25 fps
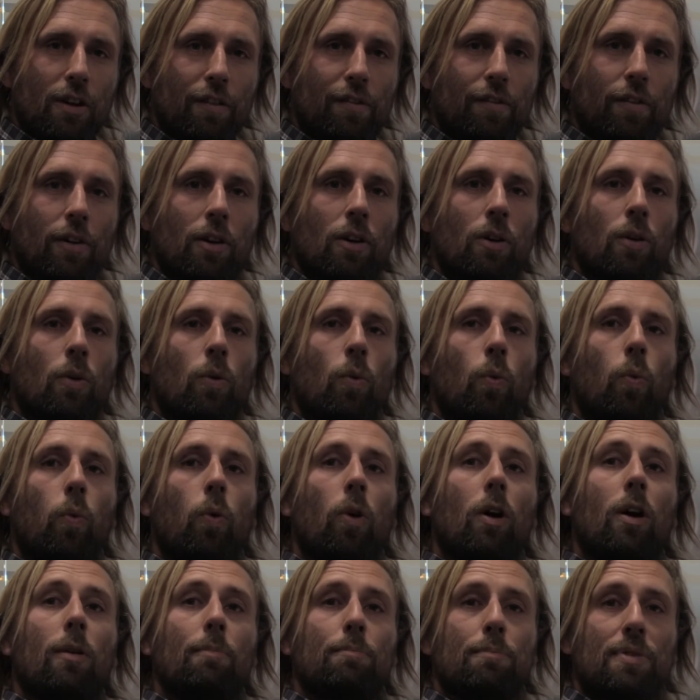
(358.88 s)
of
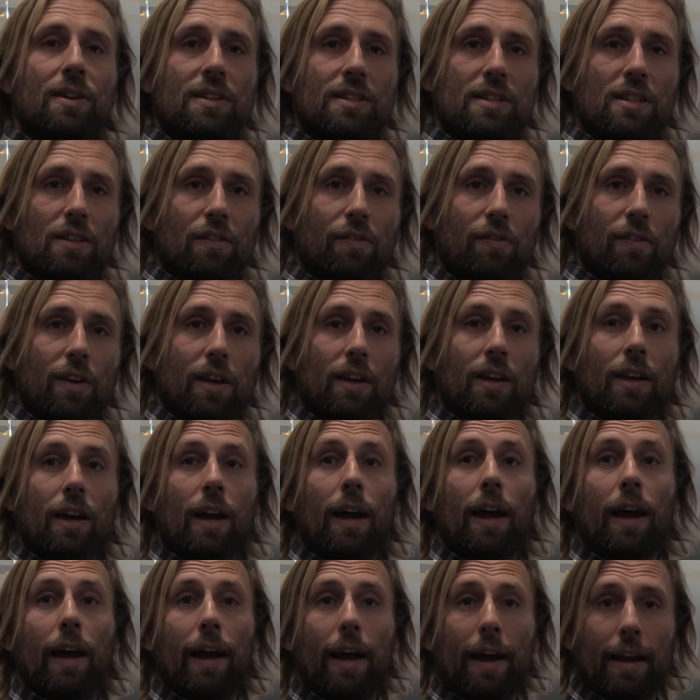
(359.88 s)
warm Pacific
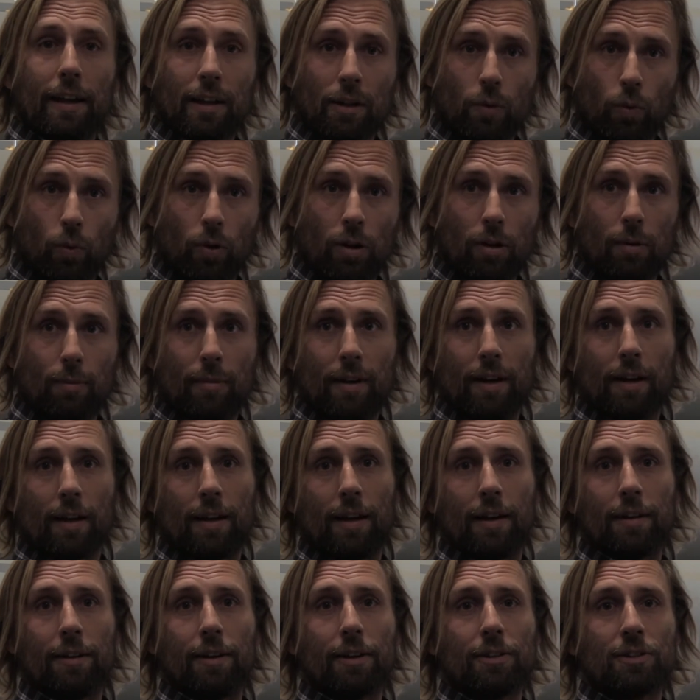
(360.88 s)
and warm
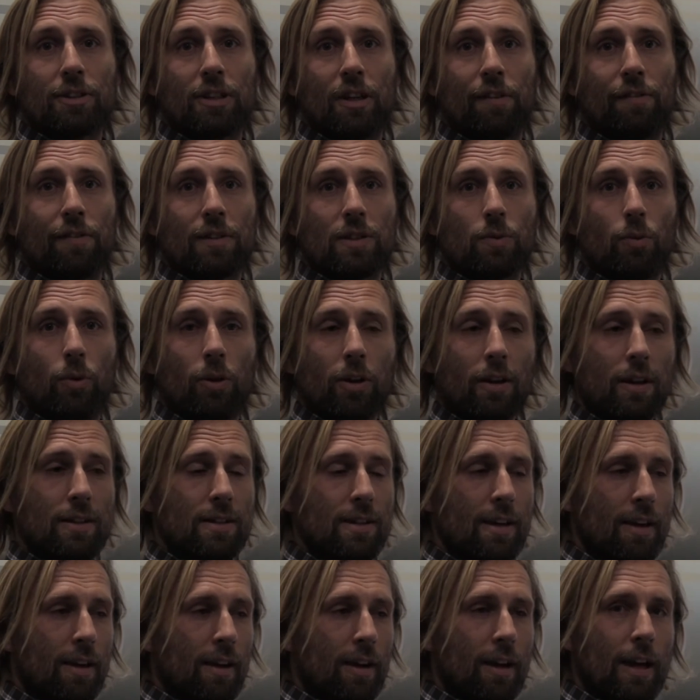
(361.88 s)
Atlantic surface
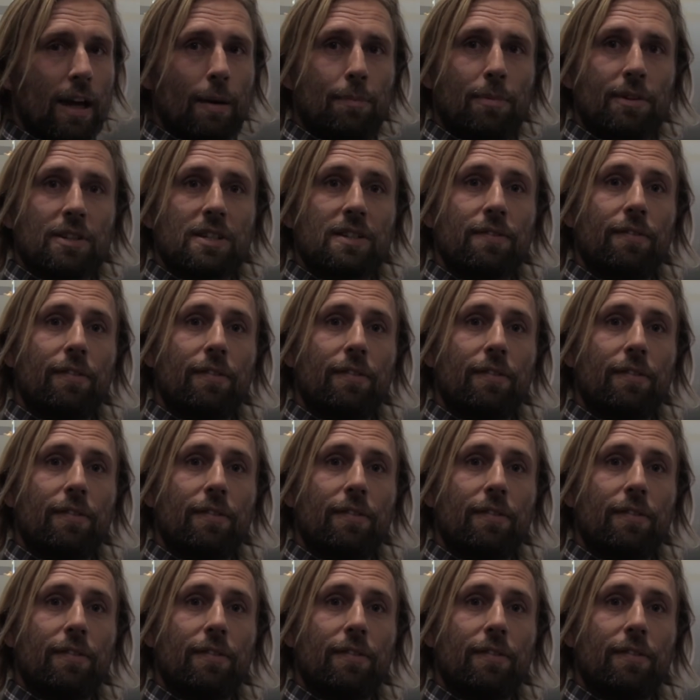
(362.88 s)
waters happens